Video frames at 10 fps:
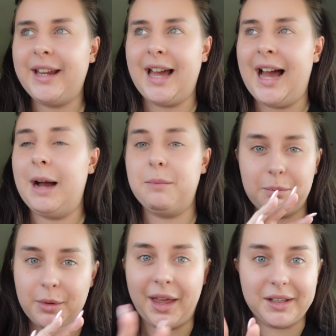and calm,
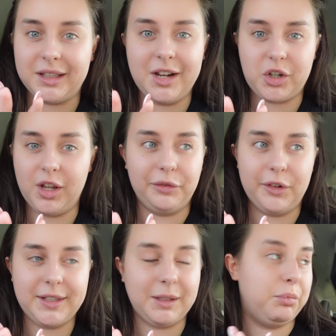but that's literally our
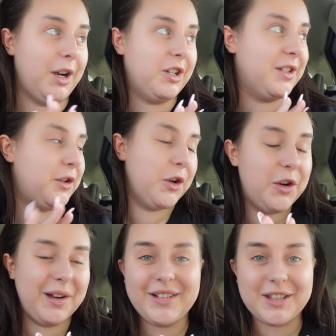first impressions. I
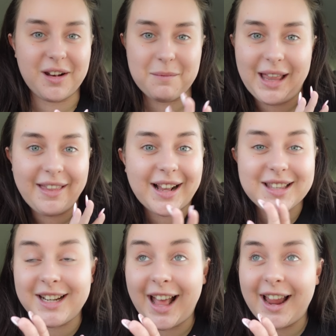don't know if it's going to be like
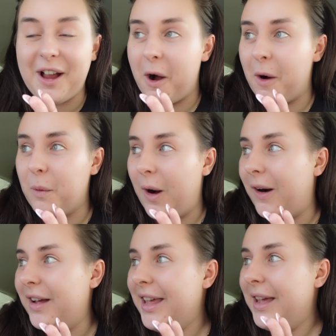that tonight or what.